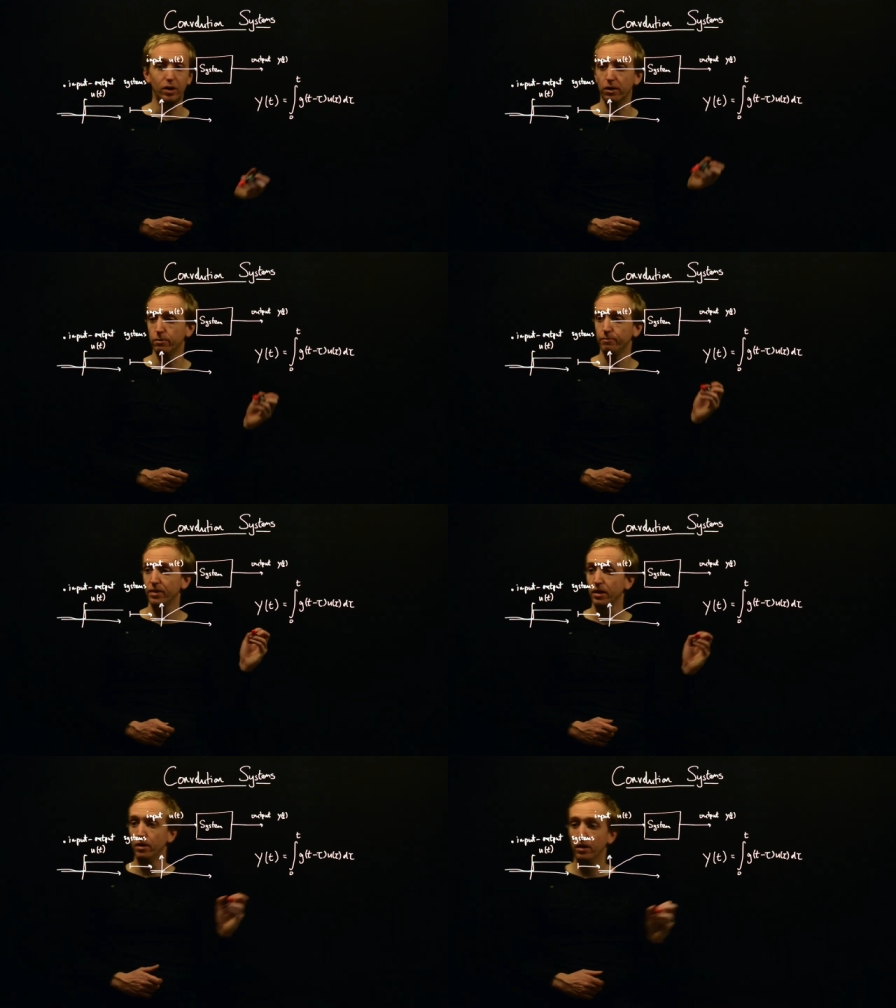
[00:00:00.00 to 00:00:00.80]
Well,
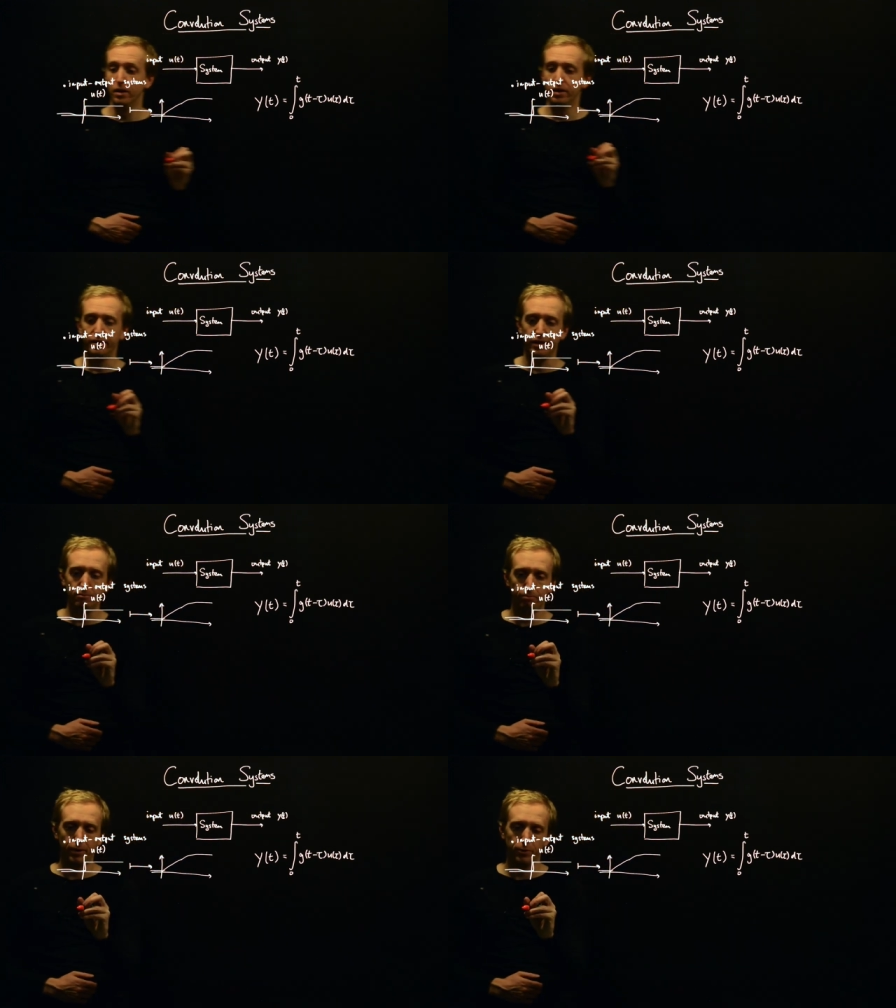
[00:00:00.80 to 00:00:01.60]
an
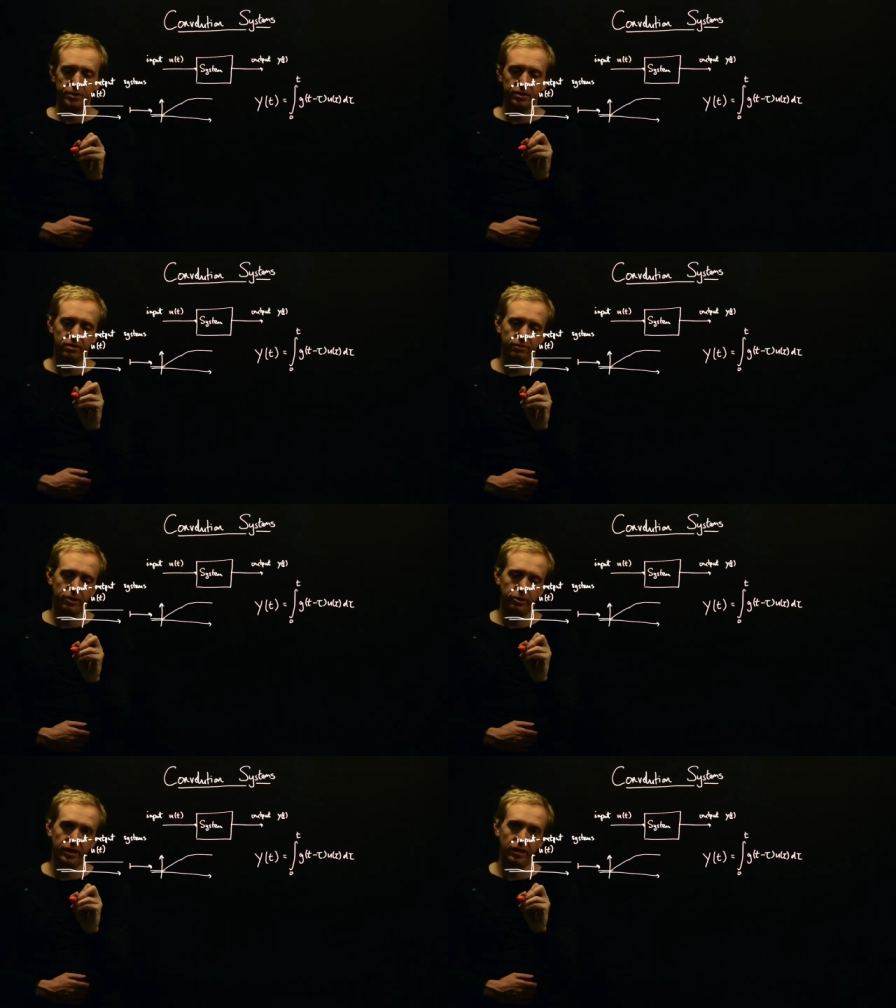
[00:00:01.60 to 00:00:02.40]
impulse is a
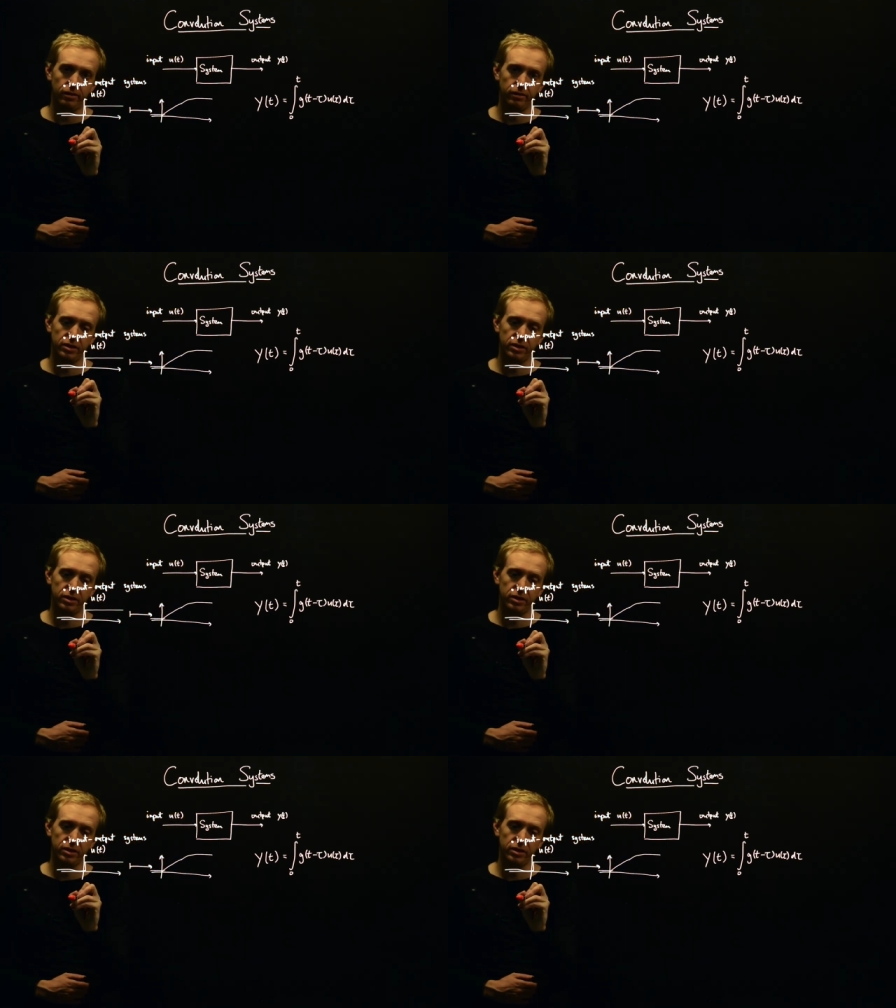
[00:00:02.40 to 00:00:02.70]
very